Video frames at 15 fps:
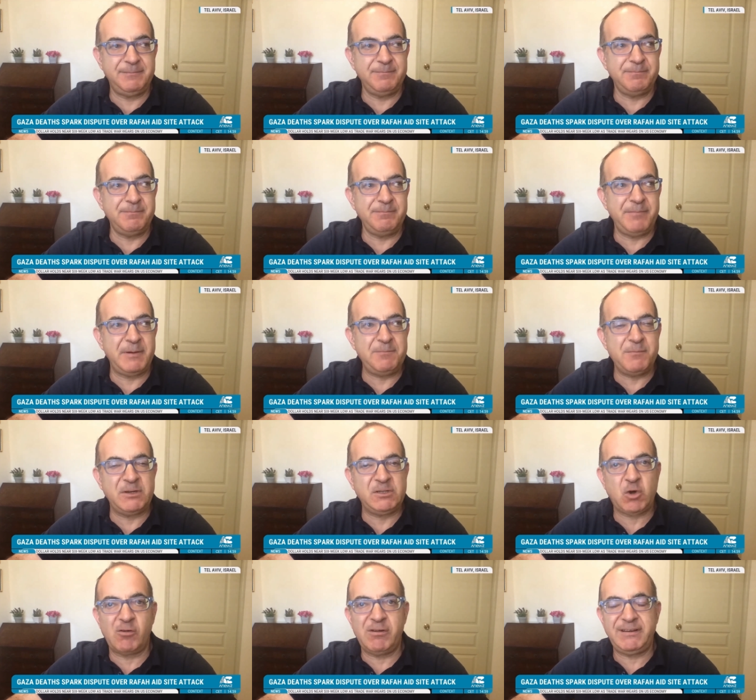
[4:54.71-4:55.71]
the
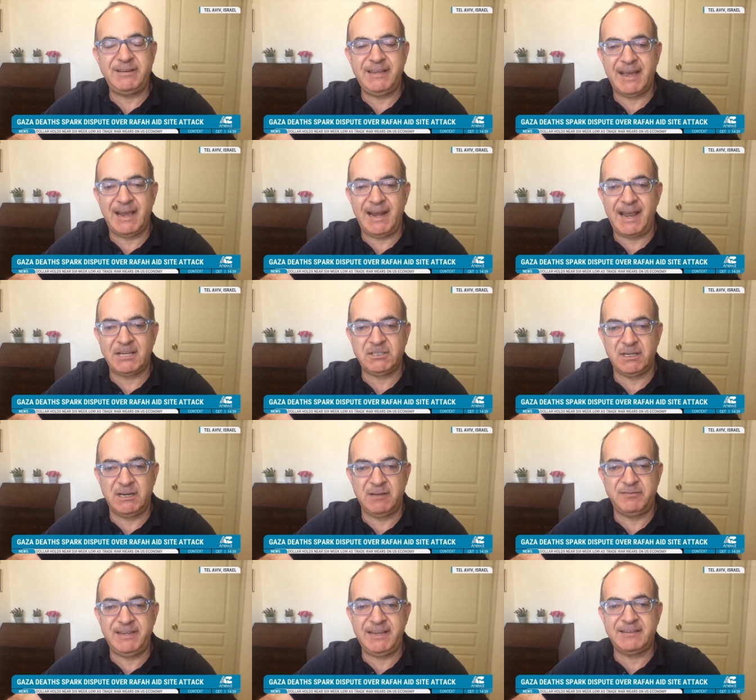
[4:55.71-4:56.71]
majority collection
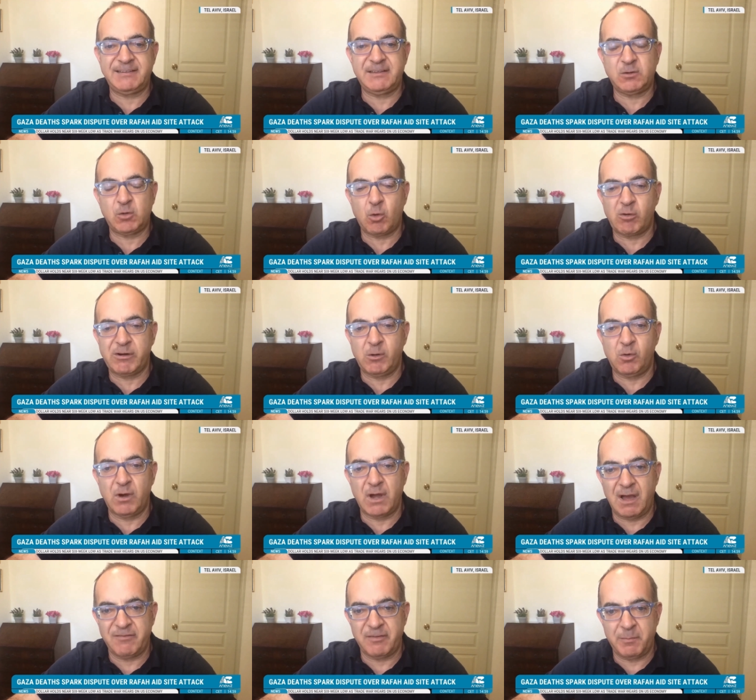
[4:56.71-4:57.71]
of dictatorial
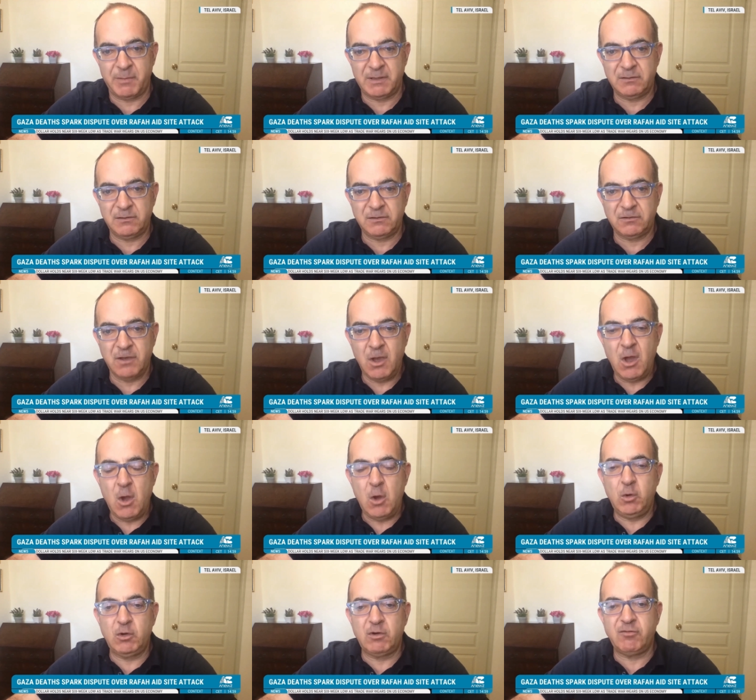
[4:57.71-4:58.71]
governments
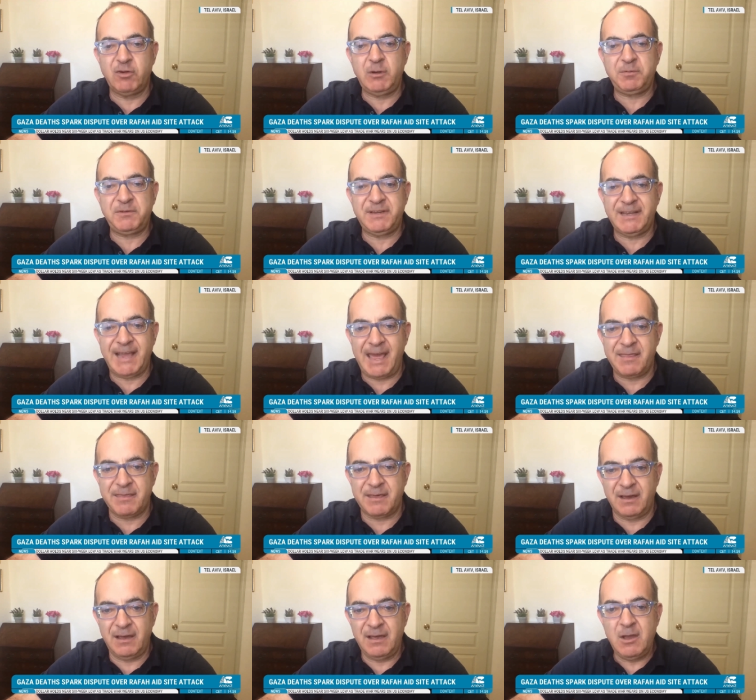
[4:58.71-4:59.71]
who group
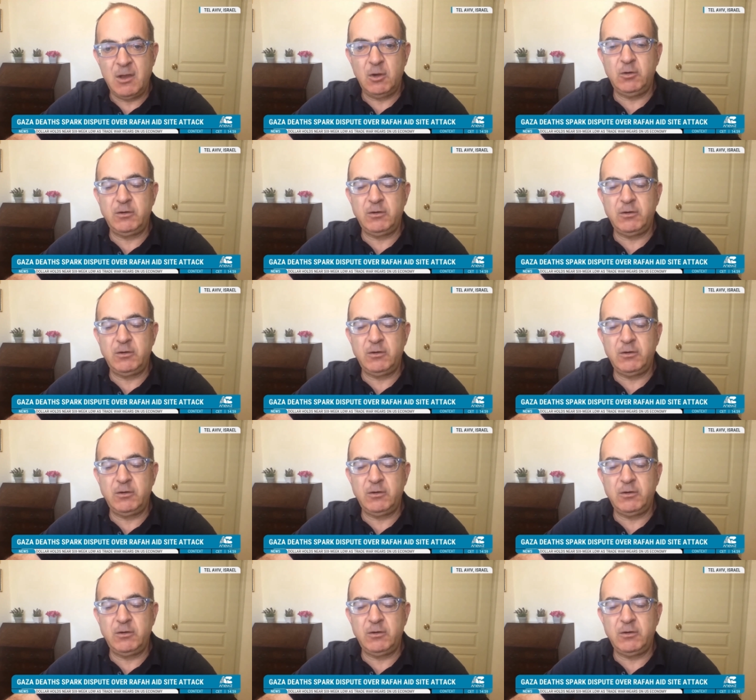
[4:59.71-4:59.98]
together,